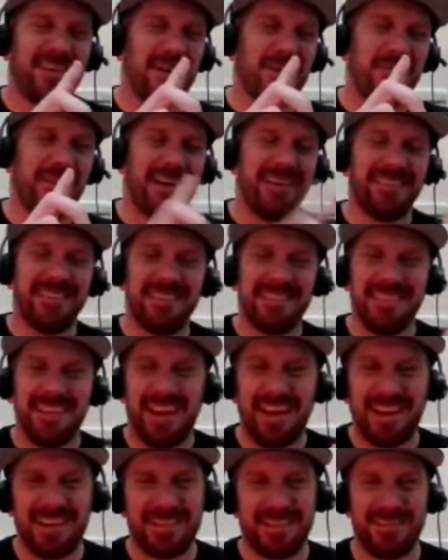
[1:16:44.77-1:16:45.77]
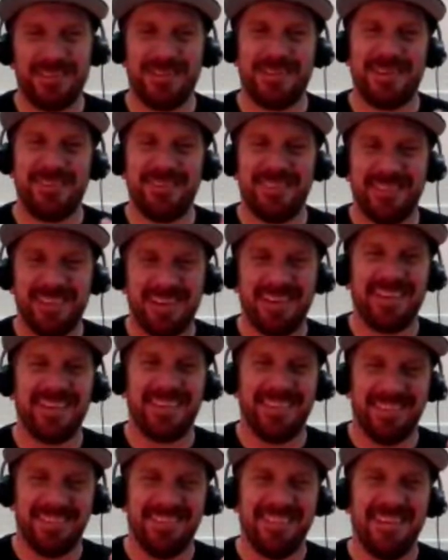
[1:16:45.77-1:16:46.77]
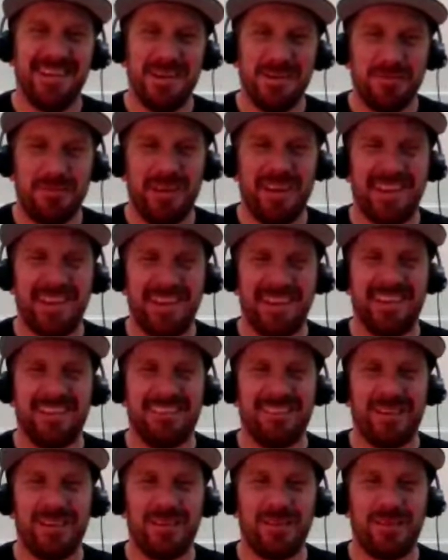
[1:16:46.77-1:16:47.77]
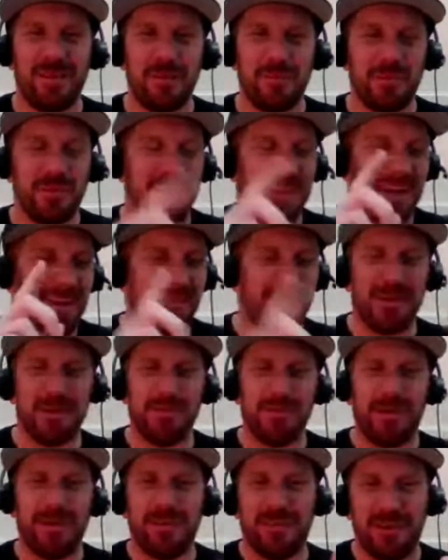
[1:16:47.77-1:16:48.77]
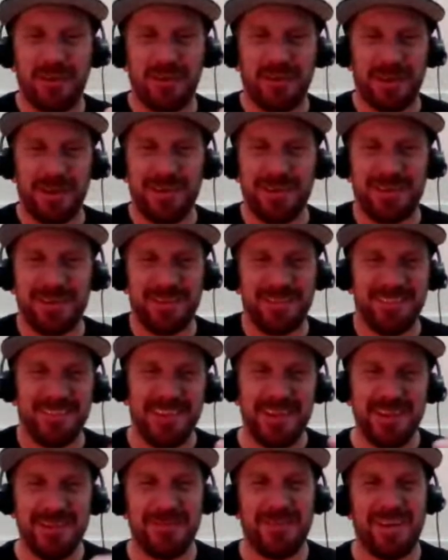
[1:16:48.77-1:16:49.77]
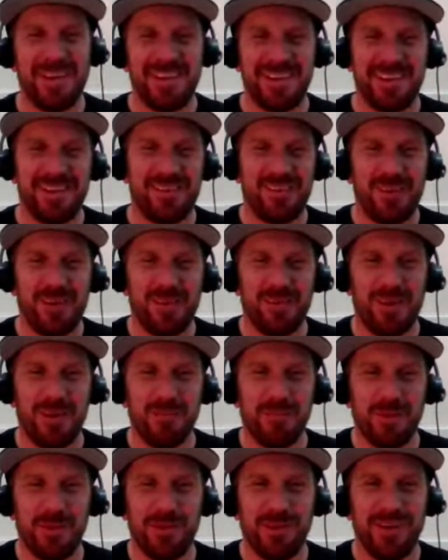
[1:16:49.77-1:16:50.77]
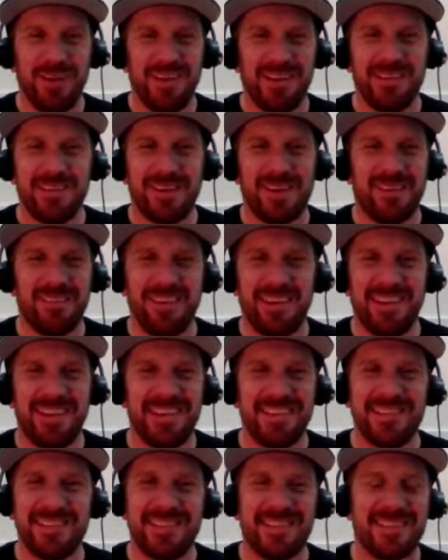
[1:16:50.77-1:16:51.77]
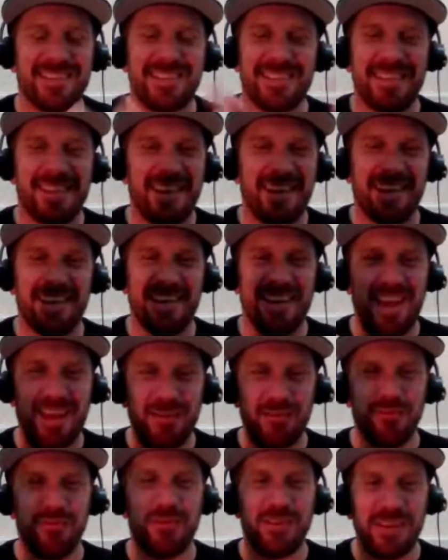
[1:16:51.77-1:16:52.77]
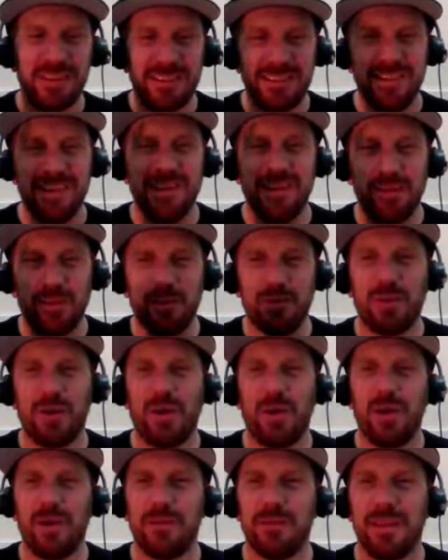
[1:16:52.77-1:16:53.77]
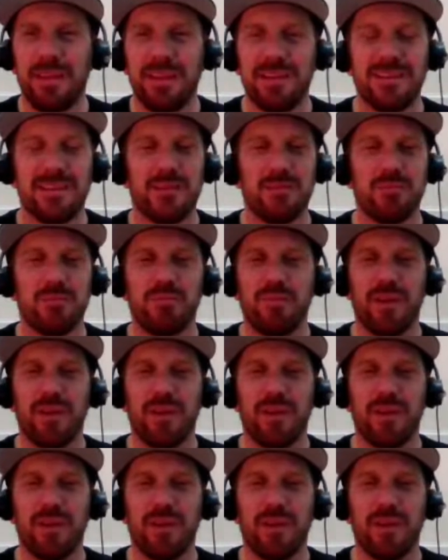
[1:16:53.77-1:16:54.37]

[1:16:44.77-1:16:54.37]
on about Hacksaw Jim Duggan being in the Royal Rumble. They're on about Hulk Hogan being in the Royal Rumble. Do you know what I mean? It's just like every single time they just